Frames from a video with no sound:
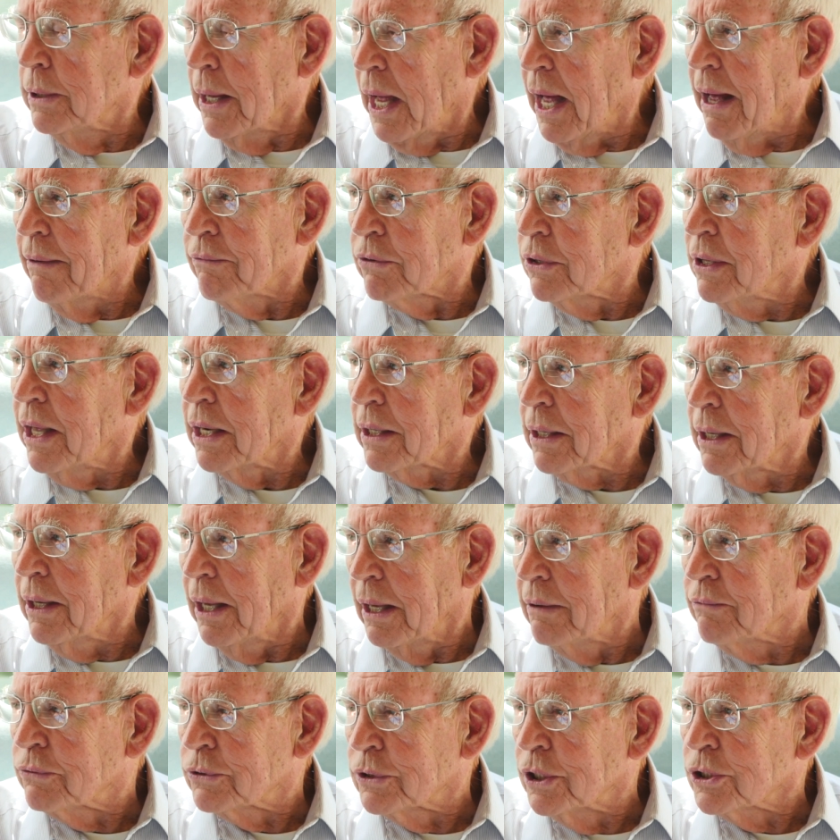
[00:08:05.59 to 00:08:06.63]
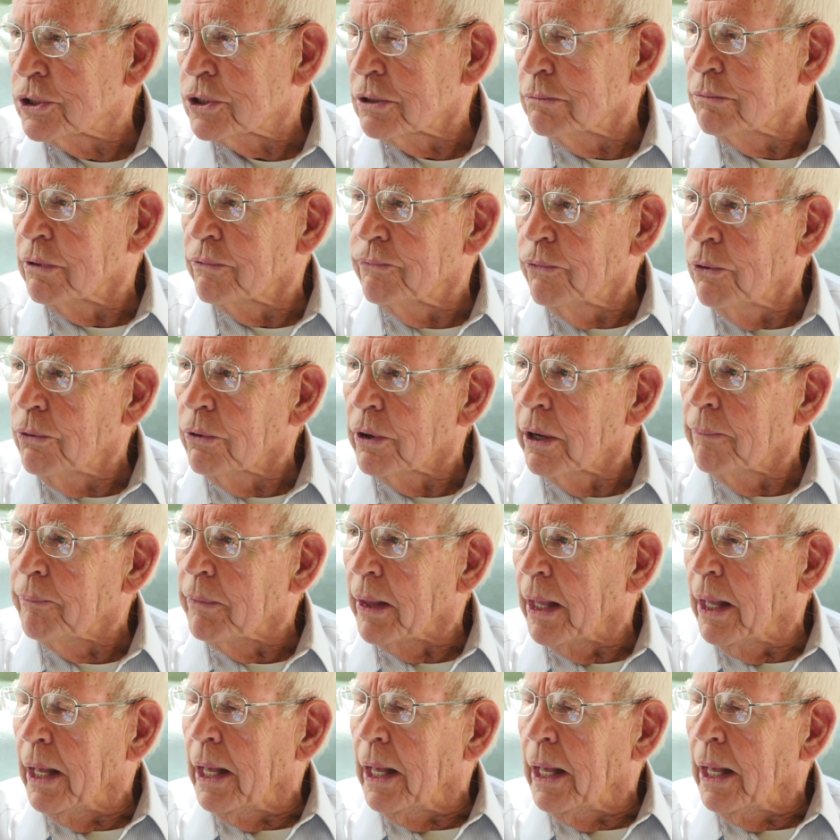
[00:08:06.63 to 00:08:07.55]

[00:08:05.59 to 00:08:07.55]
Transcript: dived that cave system before.